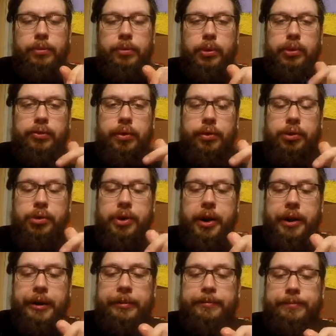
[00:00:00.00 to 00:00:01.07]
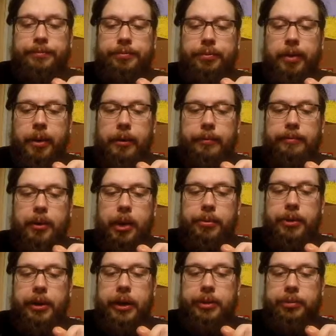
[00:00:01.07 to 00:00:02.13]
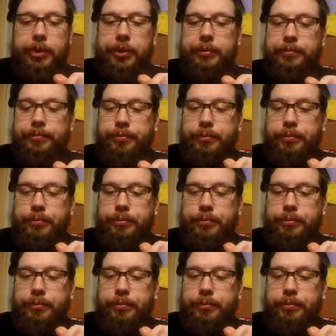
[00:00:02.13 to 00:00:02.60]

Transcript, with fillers: Which were dried and rehydrated.